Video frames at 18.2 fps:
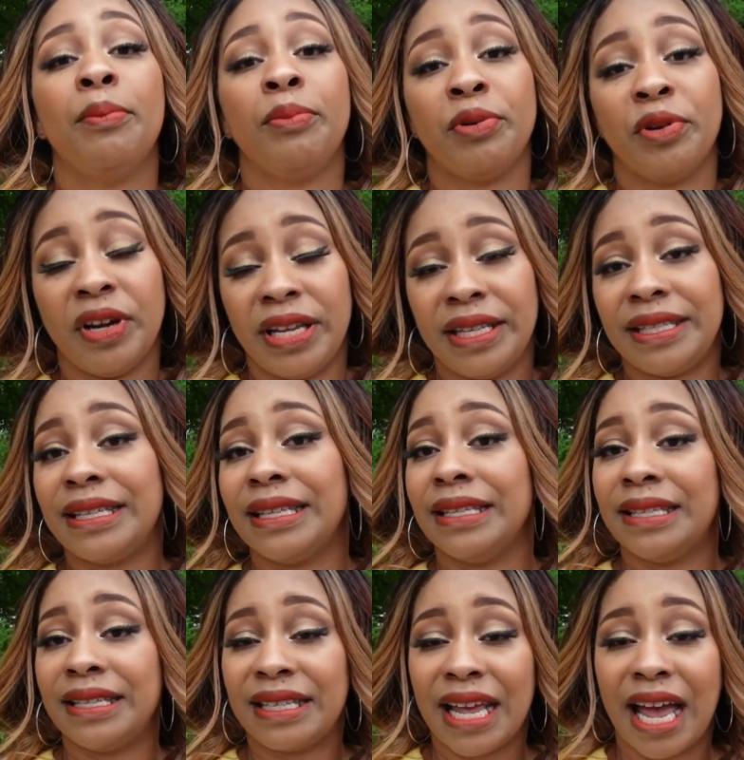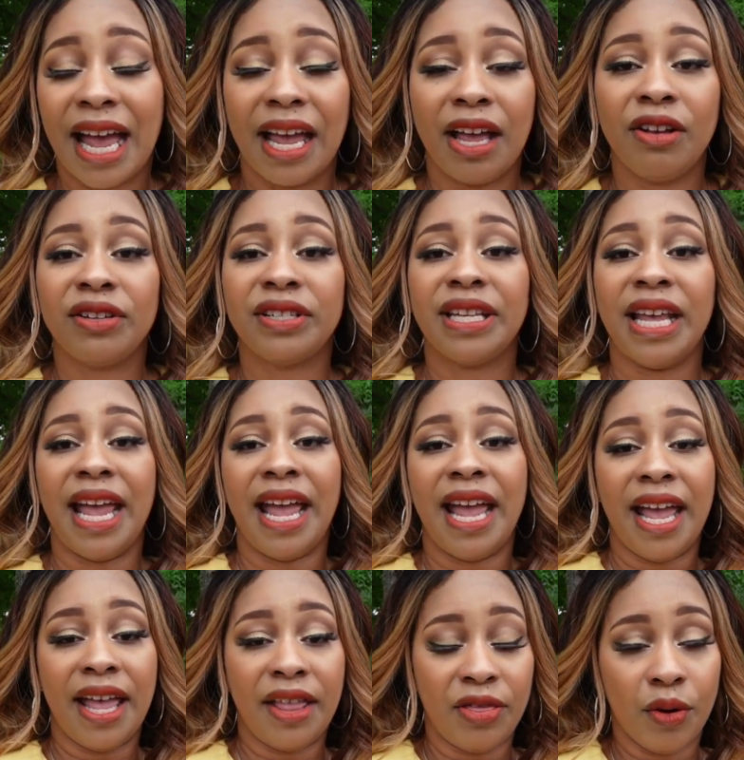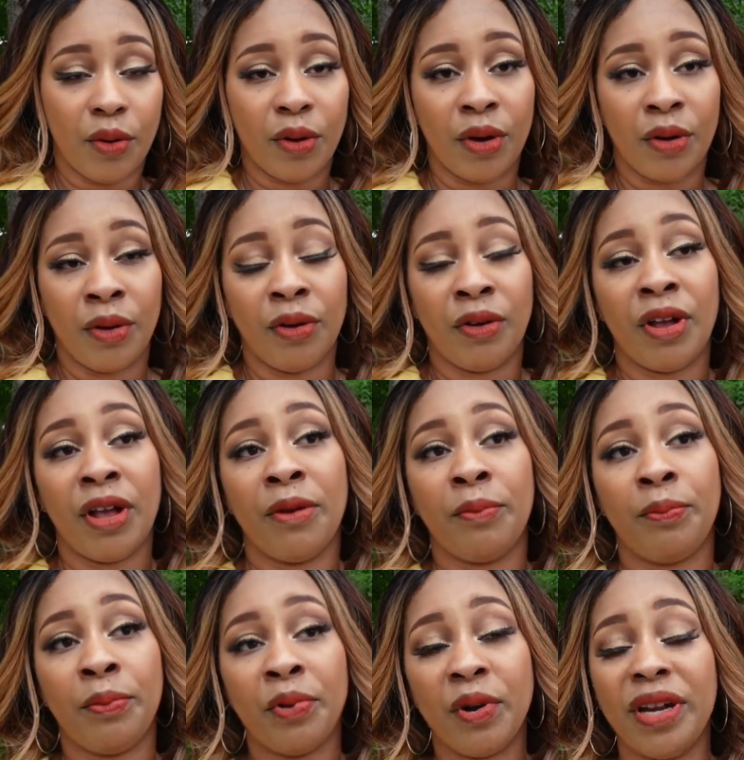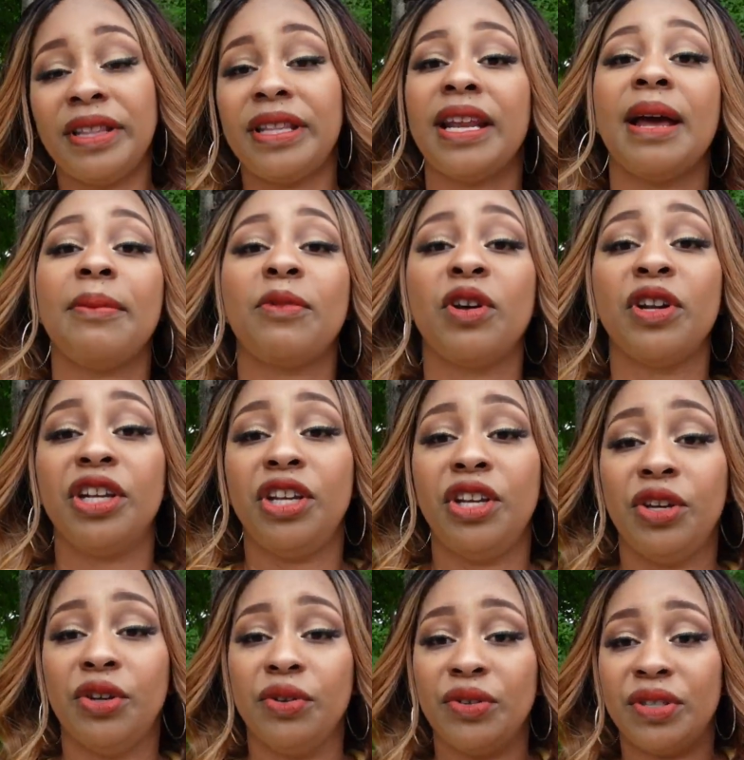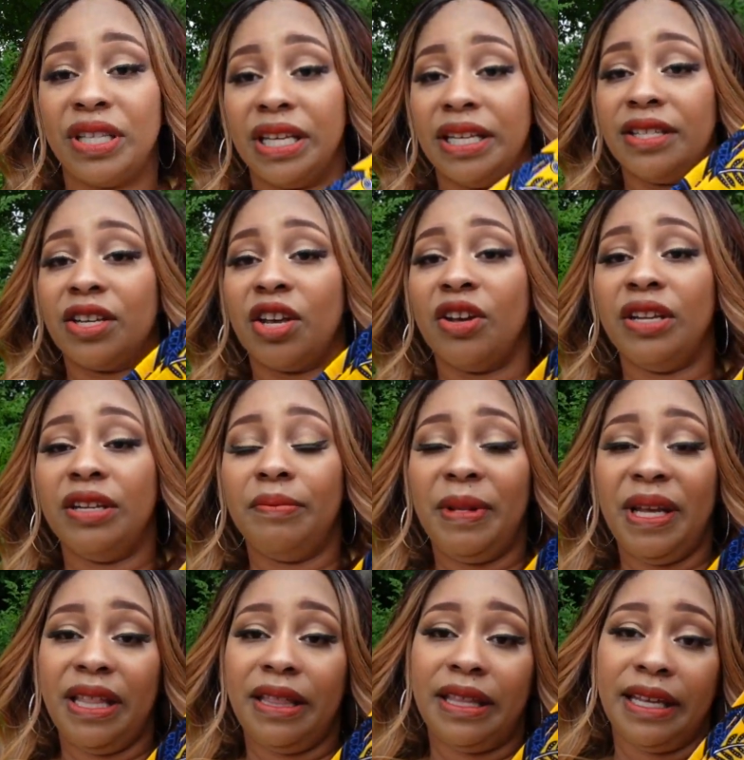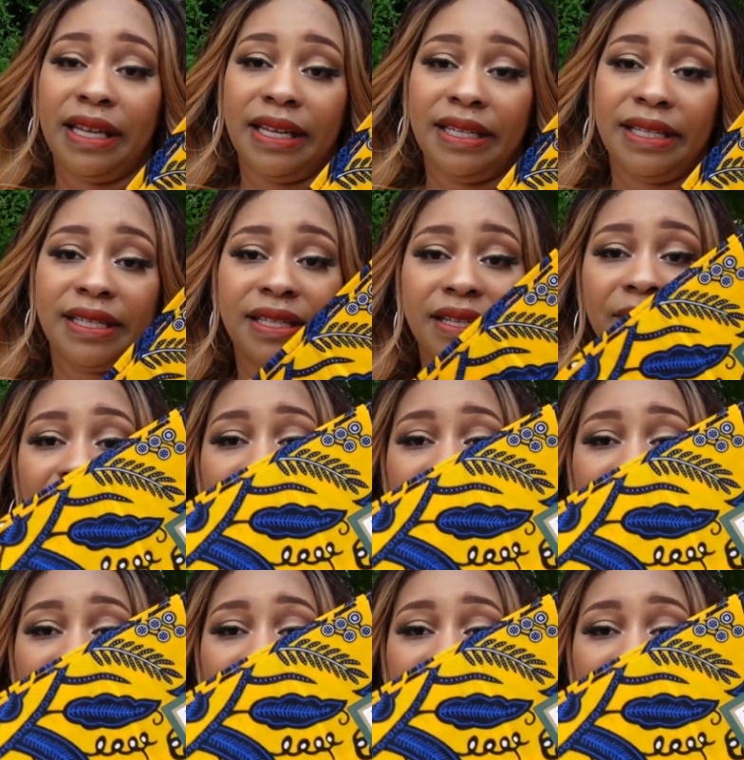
prints and styles, and the print that I'm going to use is going to be this.